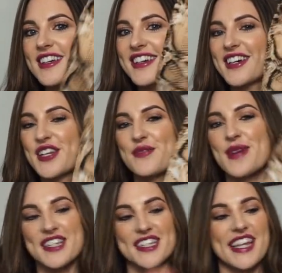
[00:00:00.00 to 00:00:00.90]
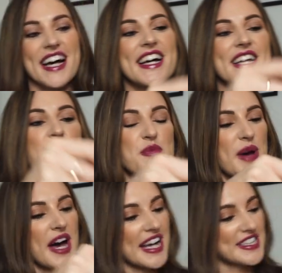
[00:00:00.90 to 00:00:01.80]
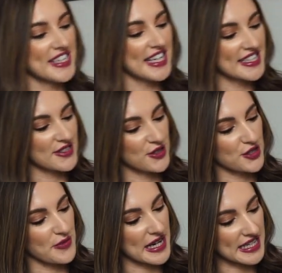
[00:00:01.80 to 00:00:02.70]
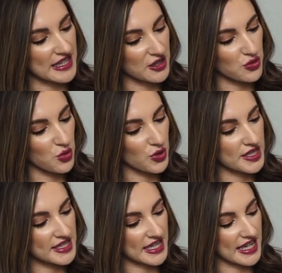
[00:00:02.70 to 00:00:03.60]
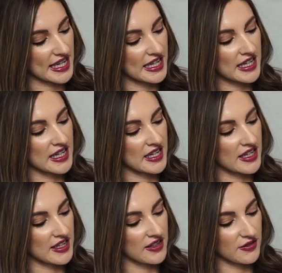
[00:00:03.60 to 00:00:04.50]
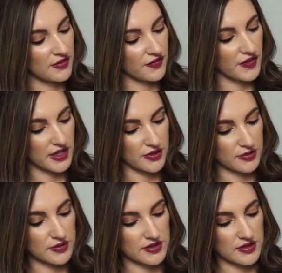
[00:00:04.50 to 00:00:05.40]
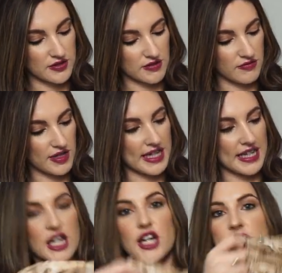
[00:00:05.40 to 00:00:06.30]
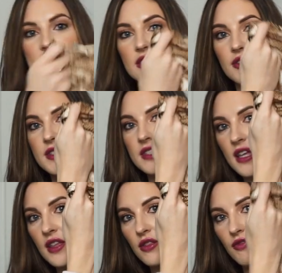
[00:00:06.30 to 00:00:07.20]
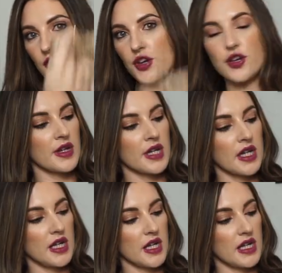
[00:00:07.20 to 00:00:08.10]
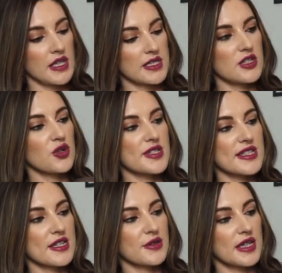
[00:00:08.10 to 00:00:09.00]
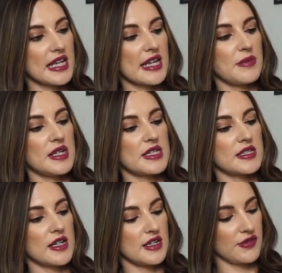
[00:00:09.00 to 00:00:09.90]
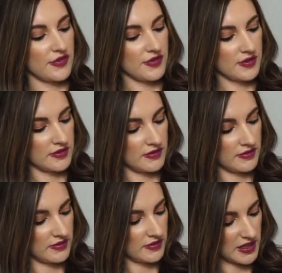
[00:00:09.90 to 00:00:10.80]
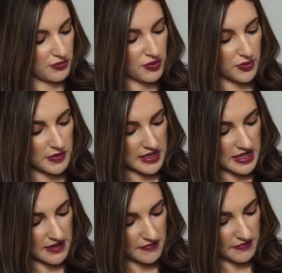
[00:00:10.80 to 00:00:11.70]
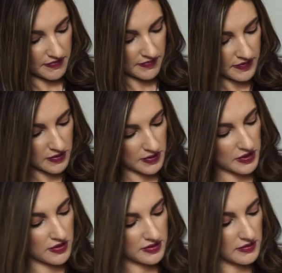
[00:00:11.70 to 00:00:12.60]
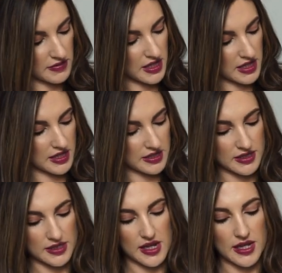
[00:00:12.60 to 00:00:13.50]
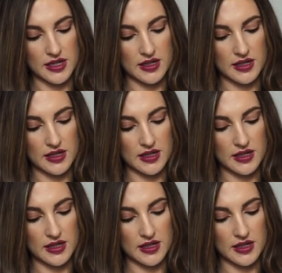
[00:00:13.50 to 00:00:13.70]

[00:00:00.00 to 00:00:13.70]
I can imagine that, but actually it's not too bad, and the quality feels really good. It's not see-through, it's not silky, but it's kind of, it's probably, we've got something here to say